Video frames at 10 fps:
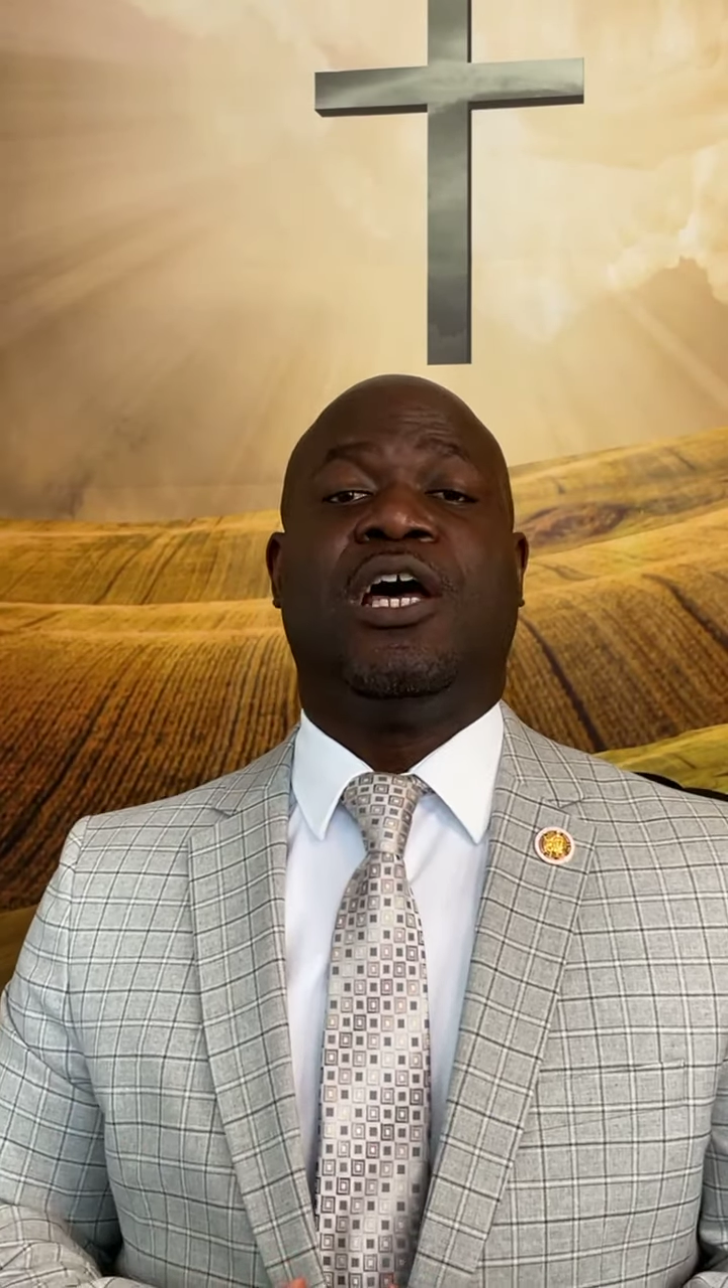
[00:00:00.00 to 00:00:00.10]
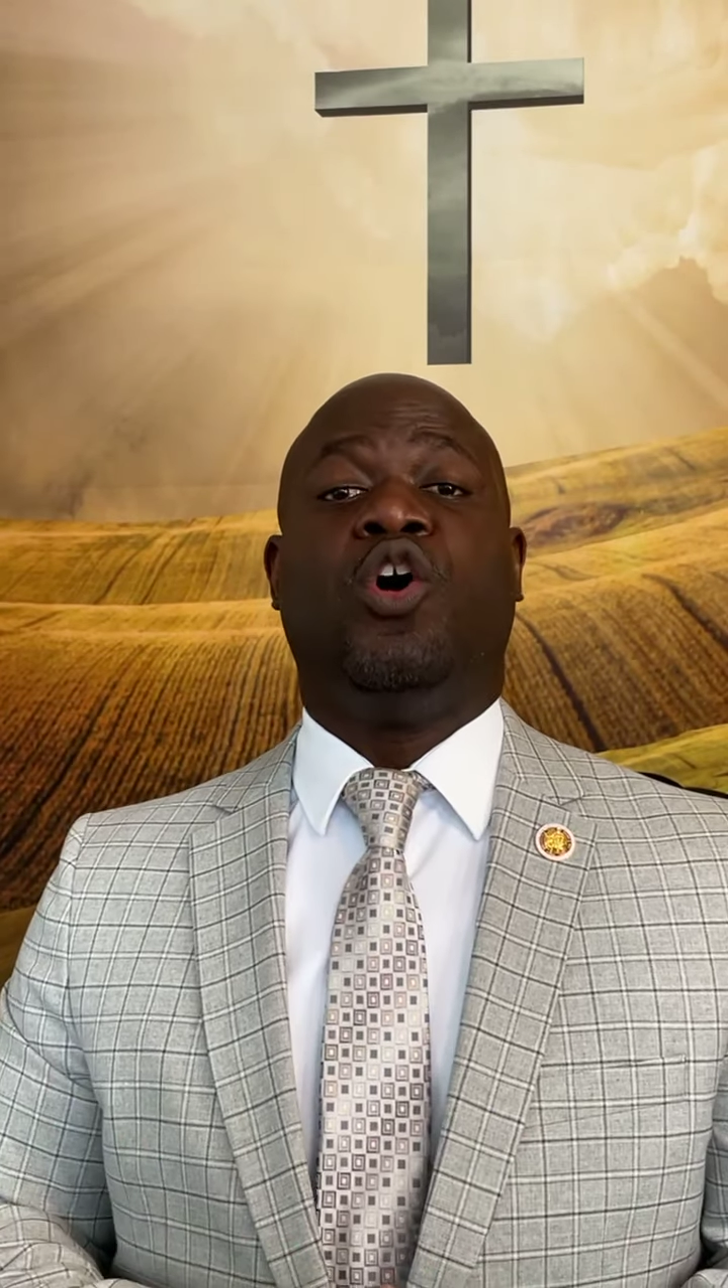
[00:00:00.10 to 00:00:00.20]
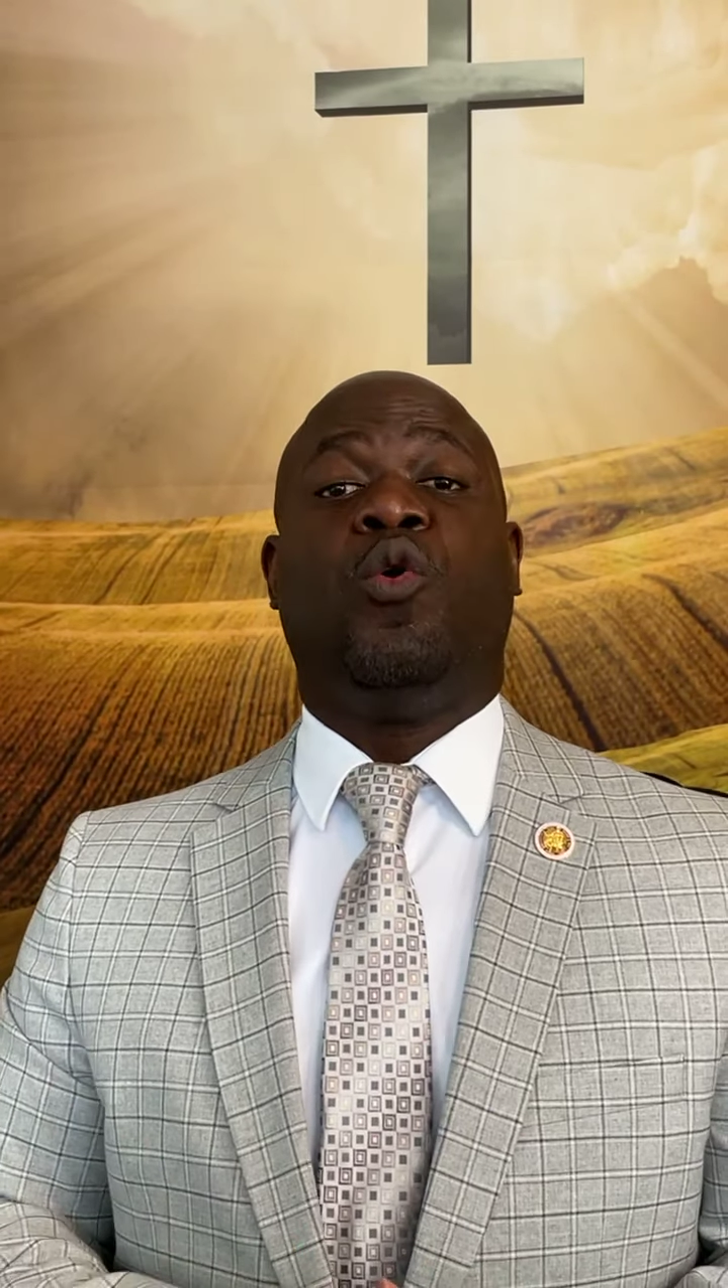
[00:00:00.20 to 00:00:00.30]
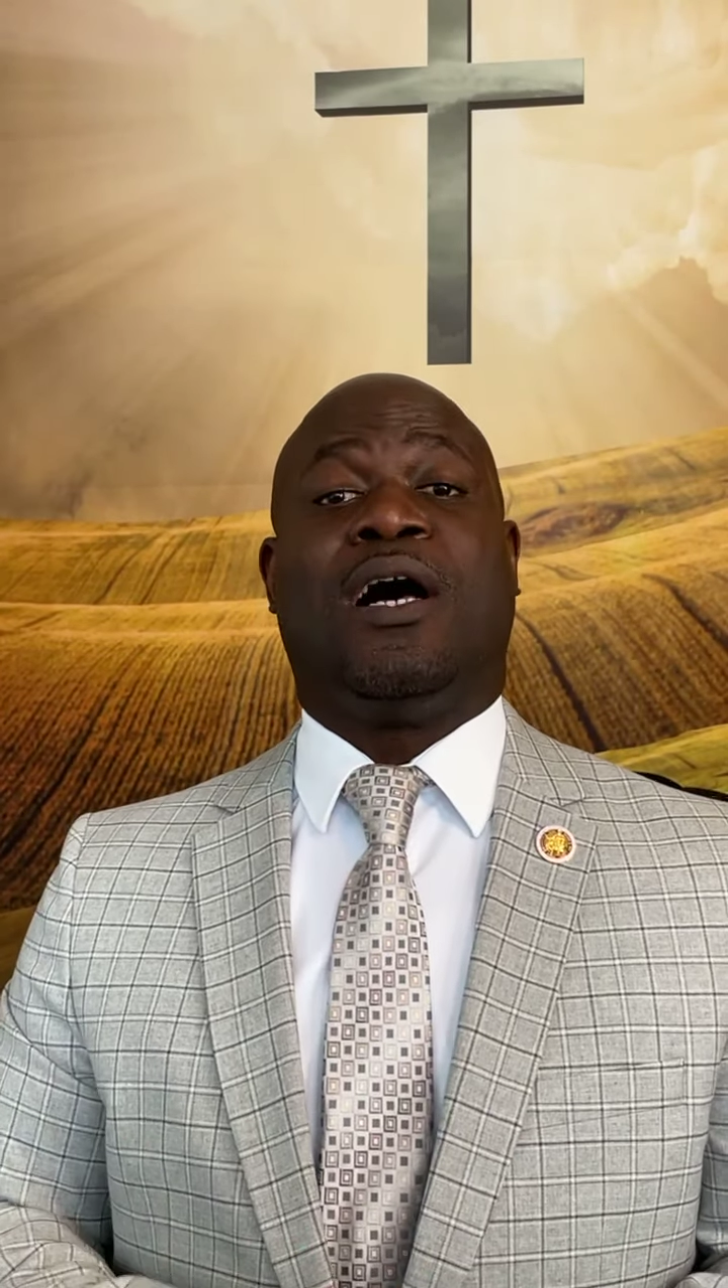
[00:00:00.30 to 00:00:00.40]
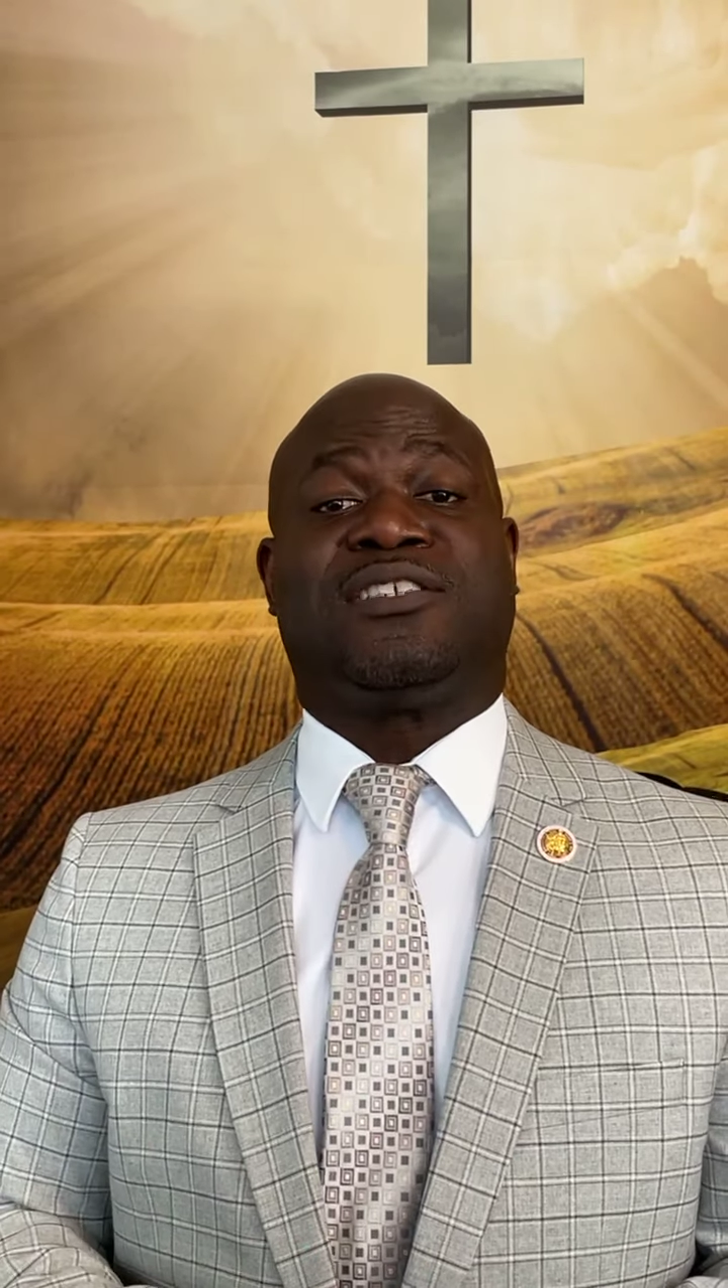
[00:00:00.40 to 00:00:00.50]

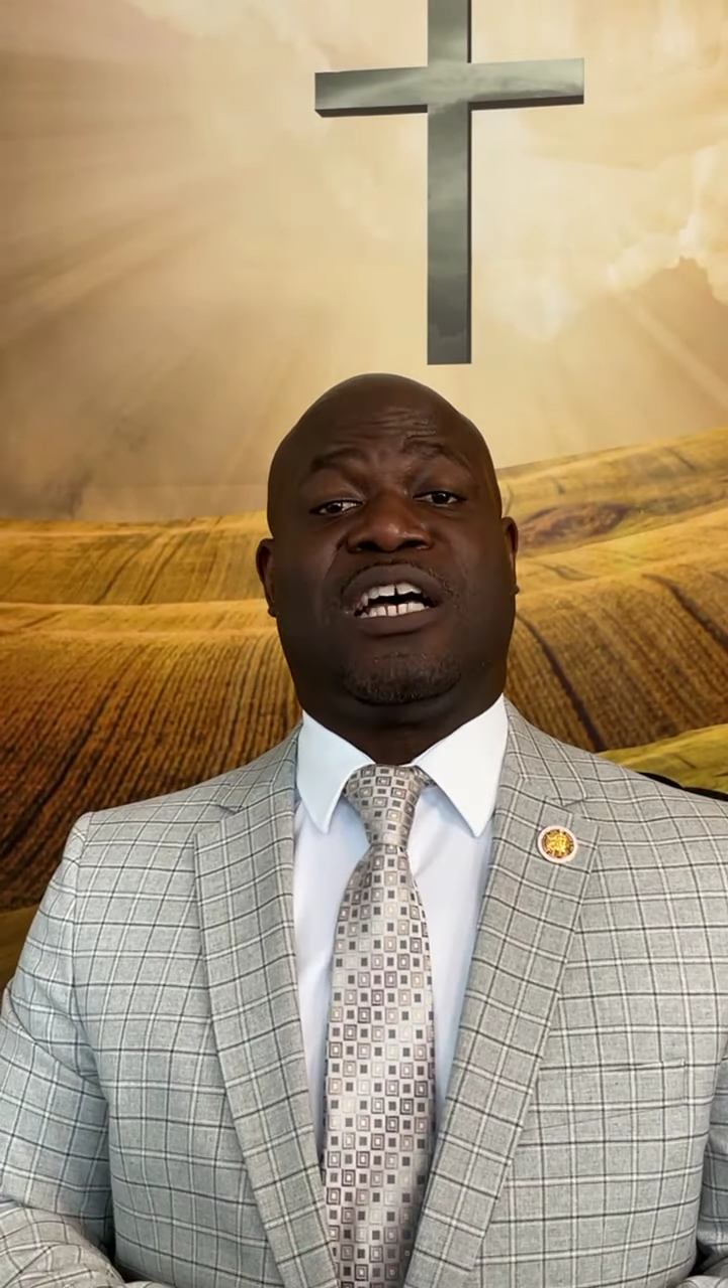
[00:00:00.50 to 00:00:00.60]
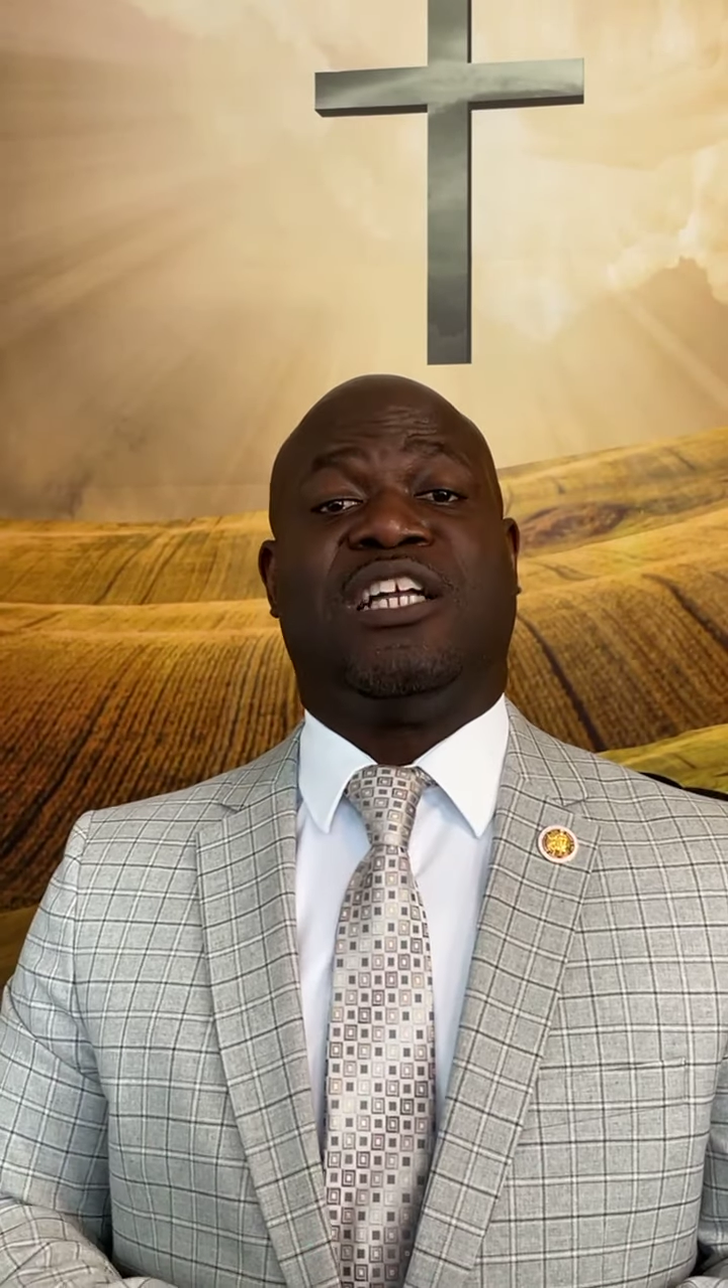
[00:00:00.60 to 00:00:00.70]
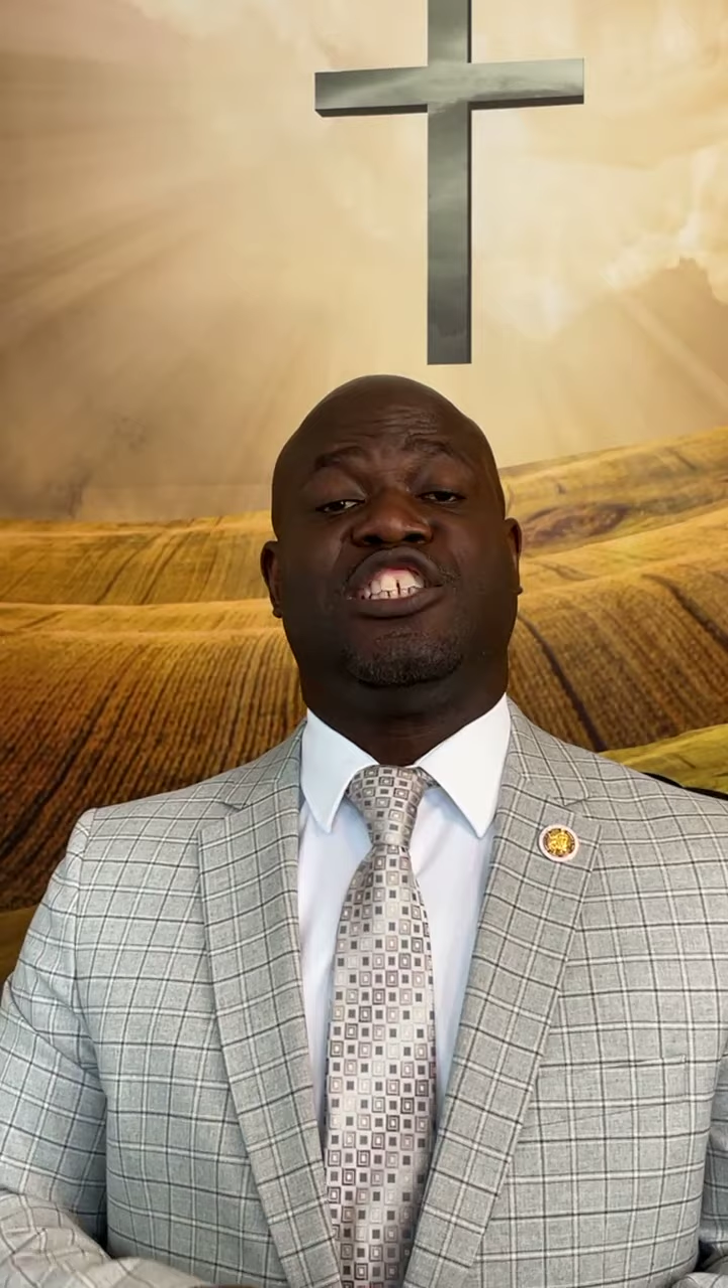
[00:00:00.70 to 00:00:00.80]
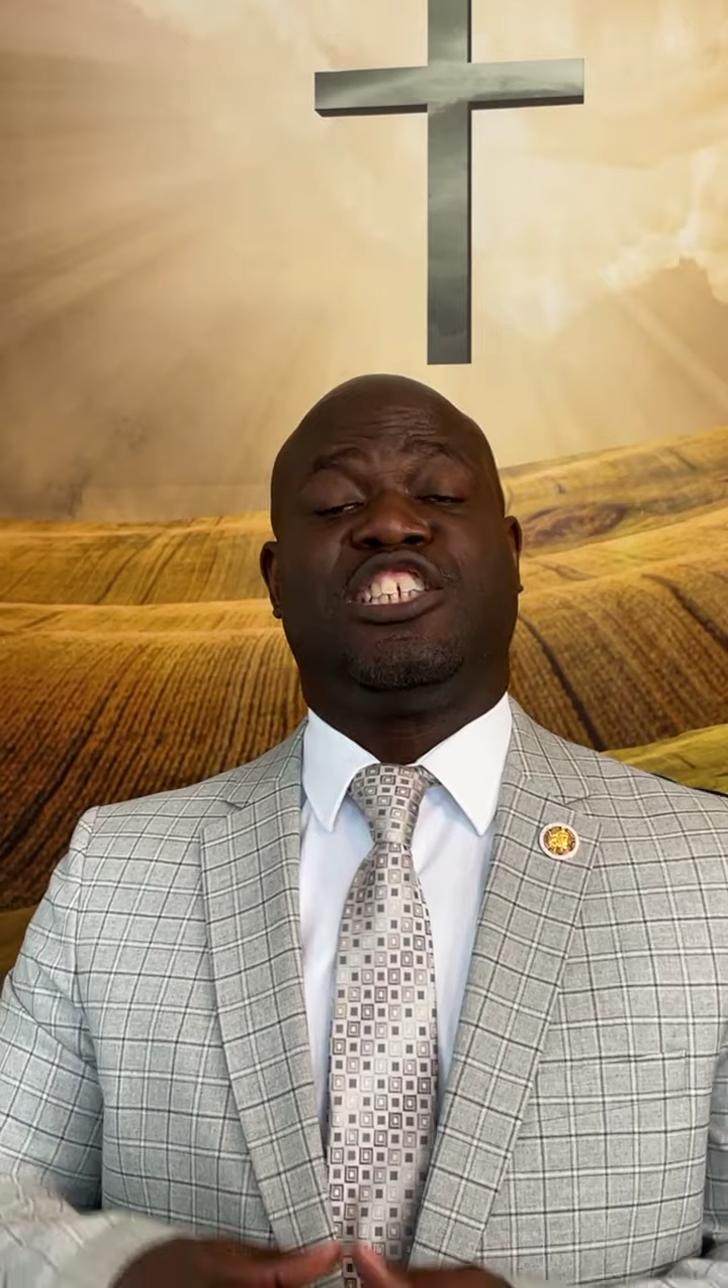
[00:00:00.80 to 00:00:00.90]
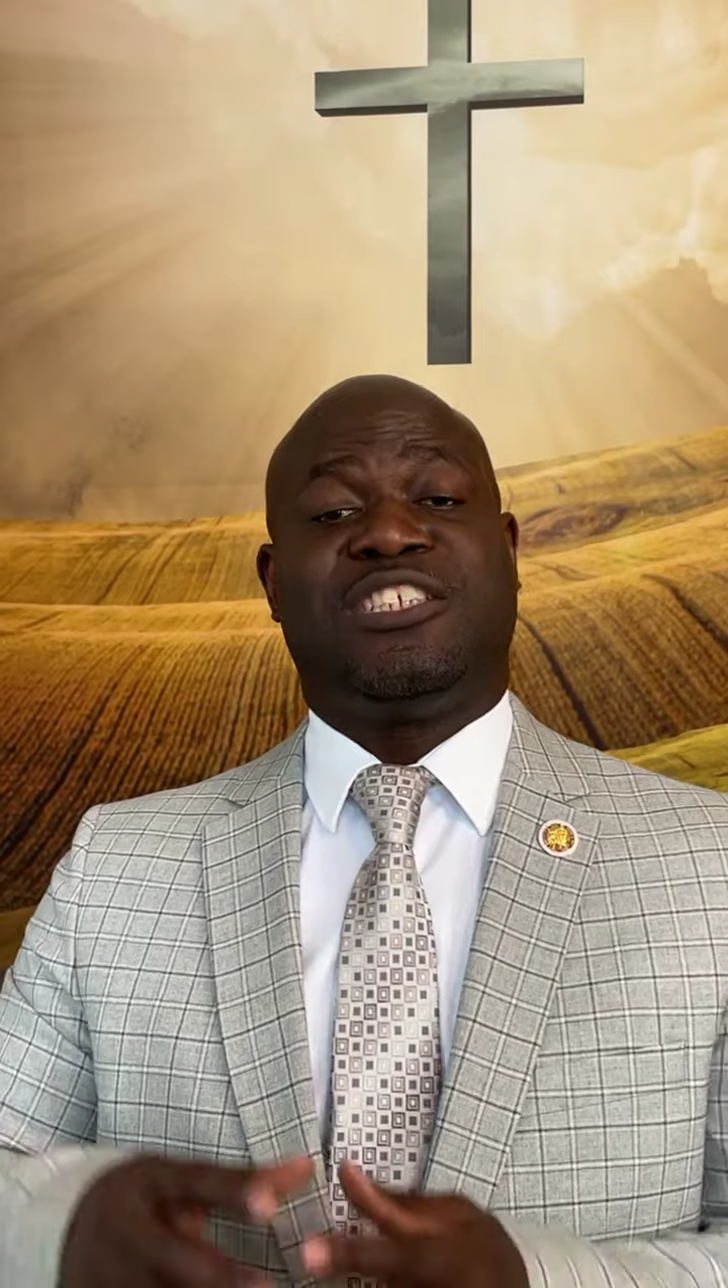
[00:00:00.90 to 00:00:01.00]
who was a